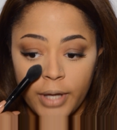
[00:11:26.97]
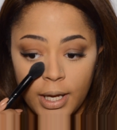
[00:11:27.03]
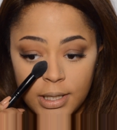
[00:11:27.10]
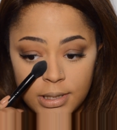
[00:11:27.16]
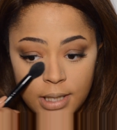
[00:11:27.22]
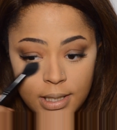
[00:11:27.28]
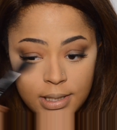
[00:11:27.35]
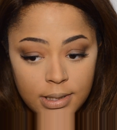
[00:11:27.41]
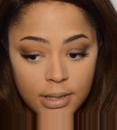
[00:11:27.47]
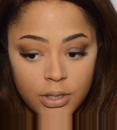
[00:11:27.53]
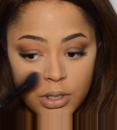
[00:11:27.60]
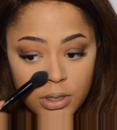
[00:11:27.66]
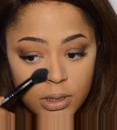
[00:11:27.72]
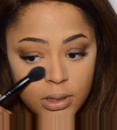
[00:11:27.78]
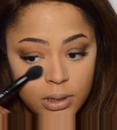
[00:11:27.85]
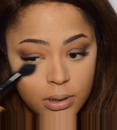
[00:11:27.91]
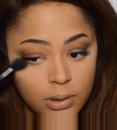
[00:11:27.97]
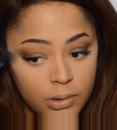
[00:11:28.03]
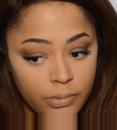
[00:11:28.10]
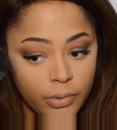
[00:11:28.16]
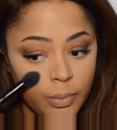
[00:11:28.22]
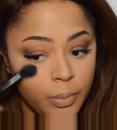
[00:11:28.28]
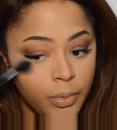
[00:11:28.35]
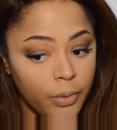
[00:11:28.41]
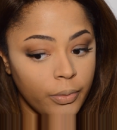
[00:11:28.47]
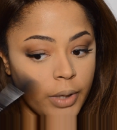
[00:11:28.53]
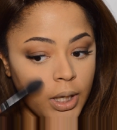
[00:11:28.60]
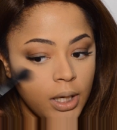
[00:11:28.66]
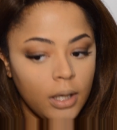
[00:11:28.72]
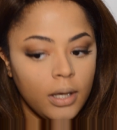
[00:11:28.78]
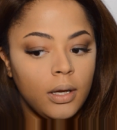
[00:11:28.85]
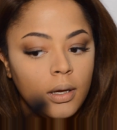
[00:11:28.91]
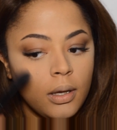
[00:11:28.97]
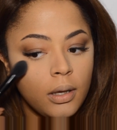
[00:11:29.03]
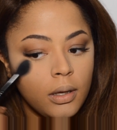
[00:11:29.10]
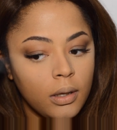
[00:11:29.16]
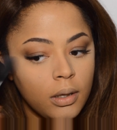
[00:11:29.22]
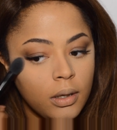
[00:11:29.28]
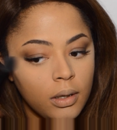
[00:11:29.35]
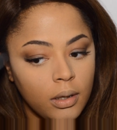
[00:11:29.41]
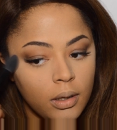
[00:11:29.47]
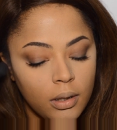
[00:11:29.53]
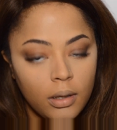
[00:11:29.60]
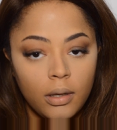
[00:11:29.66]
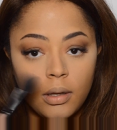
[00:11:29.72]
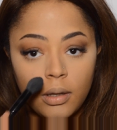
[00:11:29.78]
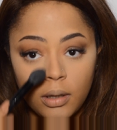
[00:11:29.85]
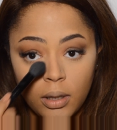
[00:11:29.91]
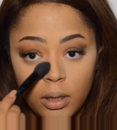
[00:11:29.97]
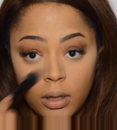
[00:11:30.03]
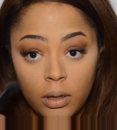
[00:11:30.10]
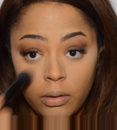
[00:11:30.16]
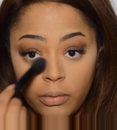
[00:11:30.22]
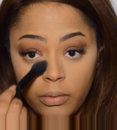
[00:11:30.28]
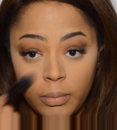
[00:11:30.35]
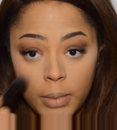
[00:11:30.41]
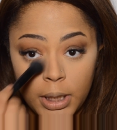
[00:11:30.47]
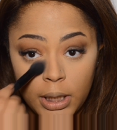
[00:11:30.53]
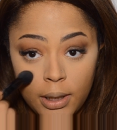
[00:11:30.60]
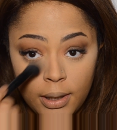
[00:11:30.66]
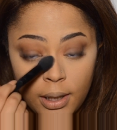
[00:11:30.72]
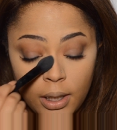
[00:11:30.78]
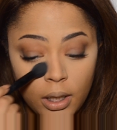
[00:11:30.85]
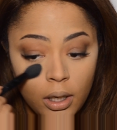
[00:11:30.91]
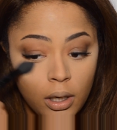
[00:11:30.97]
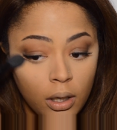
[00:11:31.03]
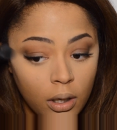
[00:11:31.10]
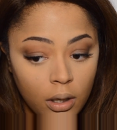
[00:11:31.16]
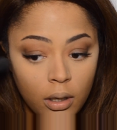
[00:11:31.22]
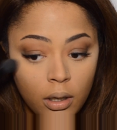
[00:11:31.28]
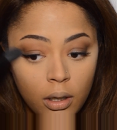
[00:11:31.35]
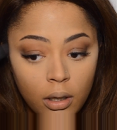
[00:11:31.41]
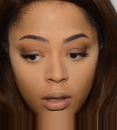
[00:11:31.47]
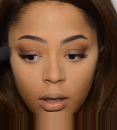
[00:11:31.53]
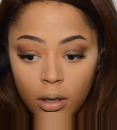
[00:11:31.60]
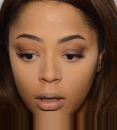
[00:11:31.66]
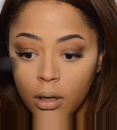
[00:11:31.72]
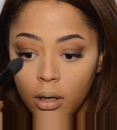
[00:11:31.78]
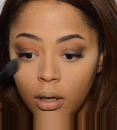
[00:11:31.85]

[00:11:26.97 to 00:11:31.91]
just going to tap out the excess and just sweep away the remaining.